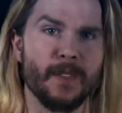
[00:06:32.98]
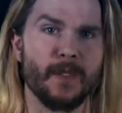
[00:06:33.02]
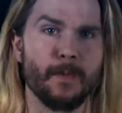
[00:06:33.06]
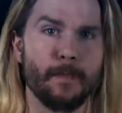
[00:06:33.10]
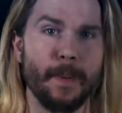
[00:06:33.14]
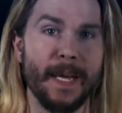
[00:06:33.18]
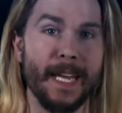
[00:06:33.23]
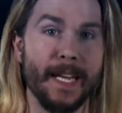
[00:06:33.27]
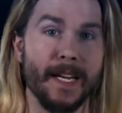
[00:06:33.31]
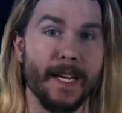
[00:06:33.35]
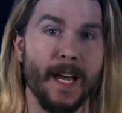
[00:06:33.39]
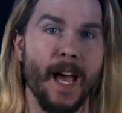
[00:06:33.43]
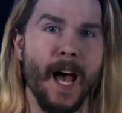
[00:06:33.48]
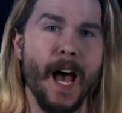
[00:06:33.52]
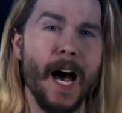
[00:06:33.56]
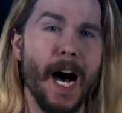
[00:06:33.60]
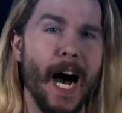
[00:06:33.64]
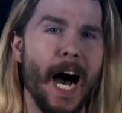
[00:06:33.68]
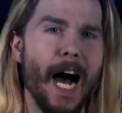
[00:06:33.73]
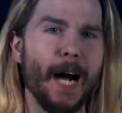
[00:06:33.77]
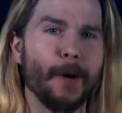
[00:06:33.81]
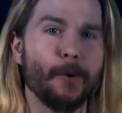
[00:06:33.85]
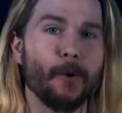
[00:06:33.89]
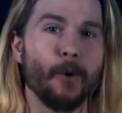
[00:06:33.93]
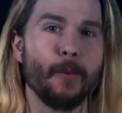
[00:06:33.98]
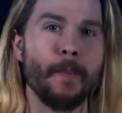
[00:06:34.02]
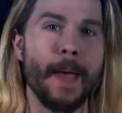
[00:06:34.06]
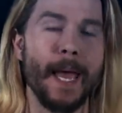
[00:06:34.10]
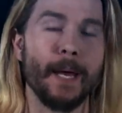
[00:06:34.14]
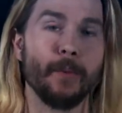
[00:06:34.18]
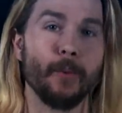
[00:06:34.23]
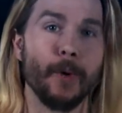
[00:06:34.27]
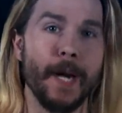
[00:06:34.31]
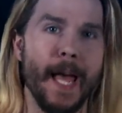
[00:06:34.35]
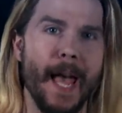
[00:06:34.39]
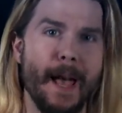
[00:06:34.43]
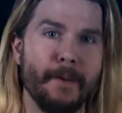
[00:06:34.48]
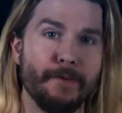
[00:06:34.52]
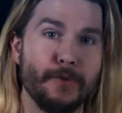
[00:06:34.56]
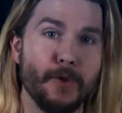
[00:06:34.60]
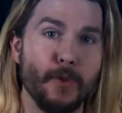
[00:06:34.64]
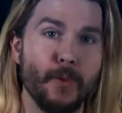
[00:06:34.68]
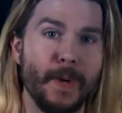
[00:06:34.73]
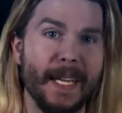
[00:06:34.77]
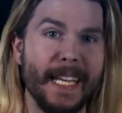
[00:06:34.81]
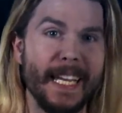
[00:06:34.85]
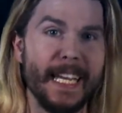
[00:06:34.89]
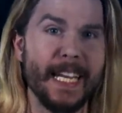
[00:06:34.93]
speed, Aquaman would have
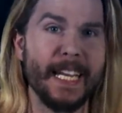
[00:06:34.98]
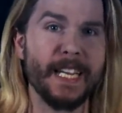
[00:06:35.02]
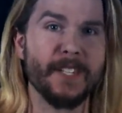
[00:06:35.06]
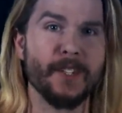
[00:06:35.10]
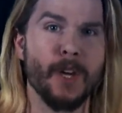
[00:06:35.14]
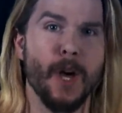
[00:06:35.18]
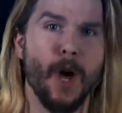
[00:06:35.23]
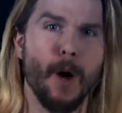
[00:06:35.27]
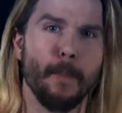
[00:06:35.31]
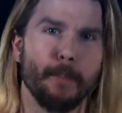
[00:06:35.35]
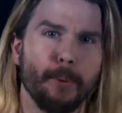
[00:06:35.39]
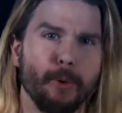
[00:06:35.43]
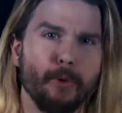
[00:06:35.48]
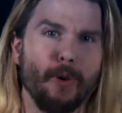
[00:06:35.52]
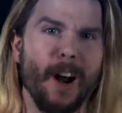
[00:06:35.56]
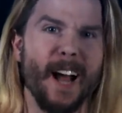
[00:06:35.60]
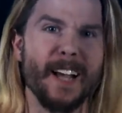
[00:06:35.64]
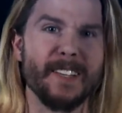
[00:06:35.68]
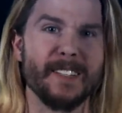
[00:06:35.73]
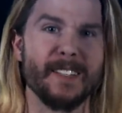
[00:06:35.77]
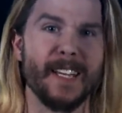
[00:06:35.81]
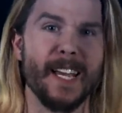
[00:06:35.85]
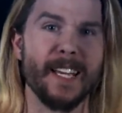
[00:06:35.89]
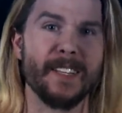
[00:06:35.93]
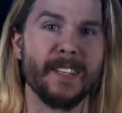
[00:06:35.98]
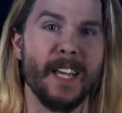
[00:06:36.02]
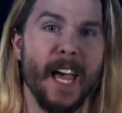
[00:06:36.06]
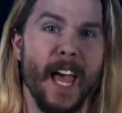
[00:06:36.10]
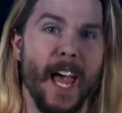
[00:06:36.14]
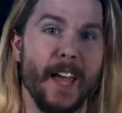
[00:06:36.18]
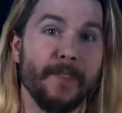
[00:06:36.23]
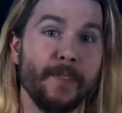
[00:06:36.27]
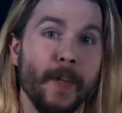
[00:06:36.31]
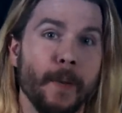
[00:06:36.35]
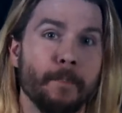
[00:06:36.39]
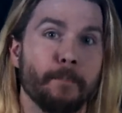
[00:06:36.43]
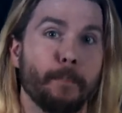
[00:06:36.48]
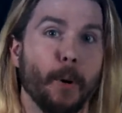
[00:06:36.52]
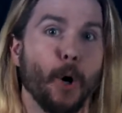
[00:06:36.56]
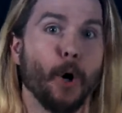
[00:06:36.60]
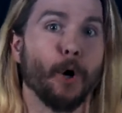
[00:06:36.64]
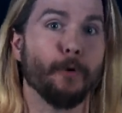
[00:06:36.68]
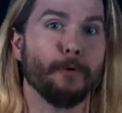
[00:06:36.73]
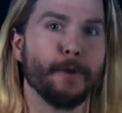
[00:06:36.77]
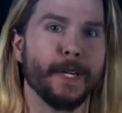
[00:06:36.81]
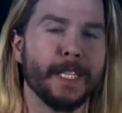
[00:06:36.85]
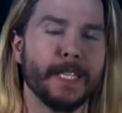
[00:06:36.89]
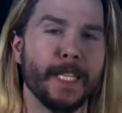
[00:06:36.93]
to eat, process, and then
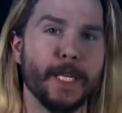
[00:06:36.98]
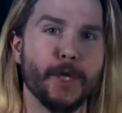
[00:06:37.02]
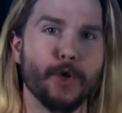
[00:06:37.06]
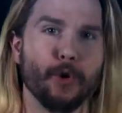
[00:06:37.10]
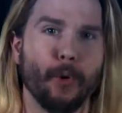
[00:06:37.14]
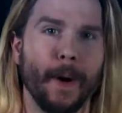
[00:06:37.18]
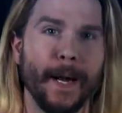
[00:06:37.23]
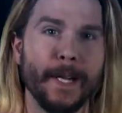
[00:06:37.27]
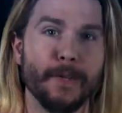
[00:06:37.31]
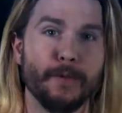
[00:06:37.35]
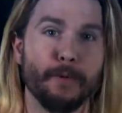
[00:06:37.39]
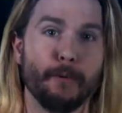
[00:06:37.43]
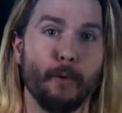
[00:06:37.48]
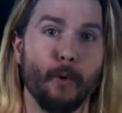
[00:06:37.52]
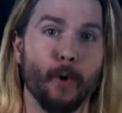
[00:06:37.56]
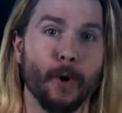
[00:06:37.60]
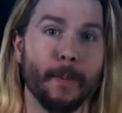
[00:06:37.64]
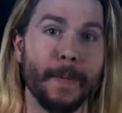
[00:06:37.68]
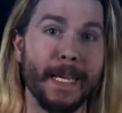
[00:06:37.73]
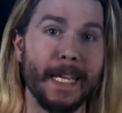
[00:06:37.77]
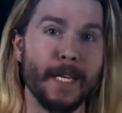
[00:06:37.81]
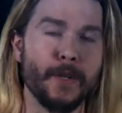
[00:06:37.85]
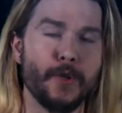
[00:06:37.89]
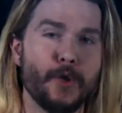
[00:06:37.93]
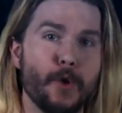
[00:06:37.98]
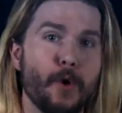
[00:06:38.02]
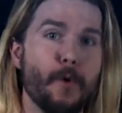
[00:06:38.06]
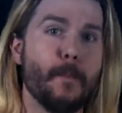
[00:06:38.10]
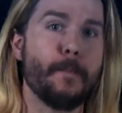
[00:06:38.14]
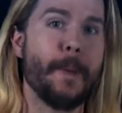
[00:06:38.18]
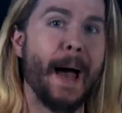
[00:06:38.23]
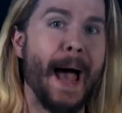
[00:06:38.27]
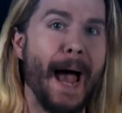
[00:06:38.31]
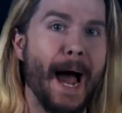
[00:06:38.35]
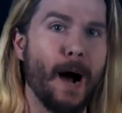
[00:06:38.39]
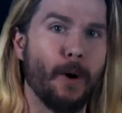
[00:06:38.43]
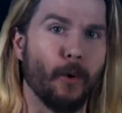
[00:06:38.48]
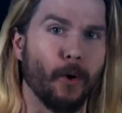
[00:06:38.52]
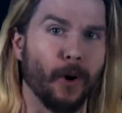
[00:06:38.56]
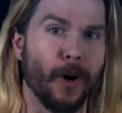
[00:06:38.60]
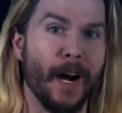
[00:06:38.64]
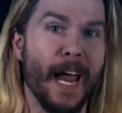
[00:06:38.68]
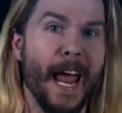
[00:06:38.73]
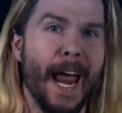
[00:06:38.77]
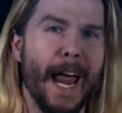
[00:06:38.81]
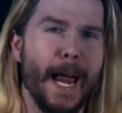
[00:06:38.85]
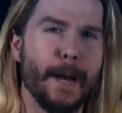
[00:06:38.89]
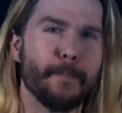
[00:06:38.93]
perfectly transform into
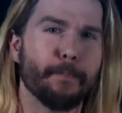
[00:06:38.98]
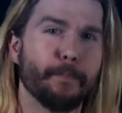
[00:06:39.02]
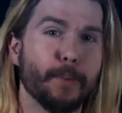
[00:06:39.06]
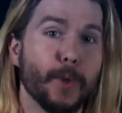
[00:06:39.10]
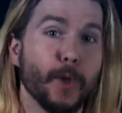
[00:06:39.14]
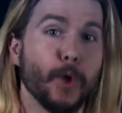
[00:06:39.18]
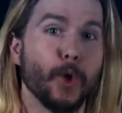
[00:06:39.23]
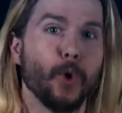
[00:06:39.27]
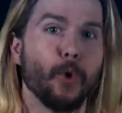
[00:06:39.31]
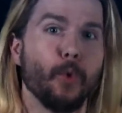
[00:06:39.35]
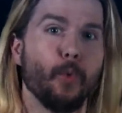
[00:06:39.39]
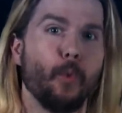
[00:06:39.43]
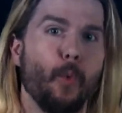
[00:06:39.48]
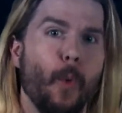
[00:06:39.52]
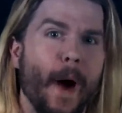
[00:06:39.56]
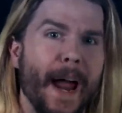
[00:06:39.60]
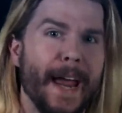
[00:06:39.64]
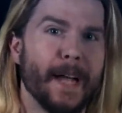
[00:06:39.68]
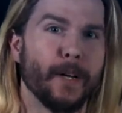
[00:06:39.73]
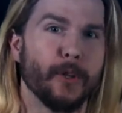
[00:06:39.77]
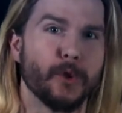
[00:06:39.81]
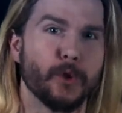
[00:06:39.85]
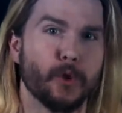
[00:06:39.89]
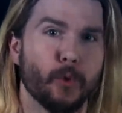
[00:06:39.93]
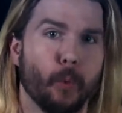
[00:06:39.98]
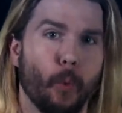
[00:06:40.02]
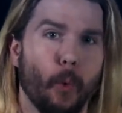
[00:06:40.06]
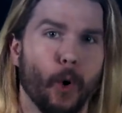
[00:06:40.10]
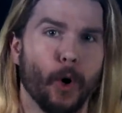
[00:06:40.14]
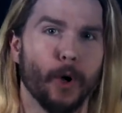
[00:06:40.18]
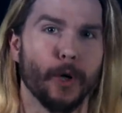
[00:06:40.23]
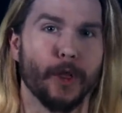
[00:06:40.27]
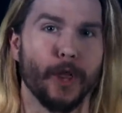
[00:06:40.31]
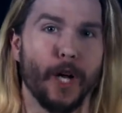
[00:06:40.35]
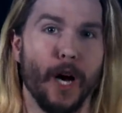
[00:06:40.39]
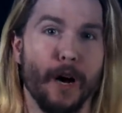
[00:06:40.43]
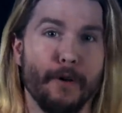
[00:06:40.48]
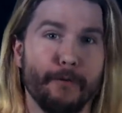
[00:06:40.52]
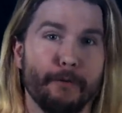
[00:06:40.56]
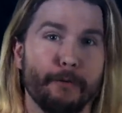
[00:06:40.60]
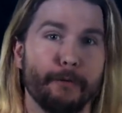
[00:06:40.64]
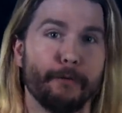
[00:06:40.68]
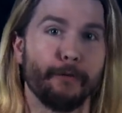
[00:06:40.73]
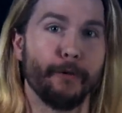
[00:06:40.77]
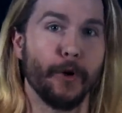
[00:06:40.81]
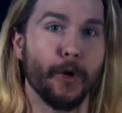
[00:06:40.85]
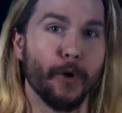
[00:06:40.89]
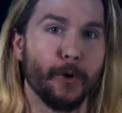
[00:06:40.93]
power a blue whale's worth of
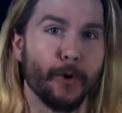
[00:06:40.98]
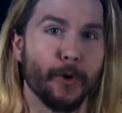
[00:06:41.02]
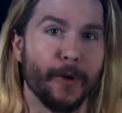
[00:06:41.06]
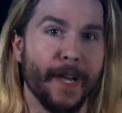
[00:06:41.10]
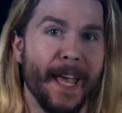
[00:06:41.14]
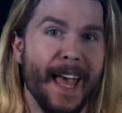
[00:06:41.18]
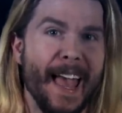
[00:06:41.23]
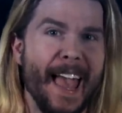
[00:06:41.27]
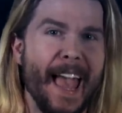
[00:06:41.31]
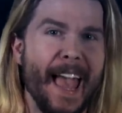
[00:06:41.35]
food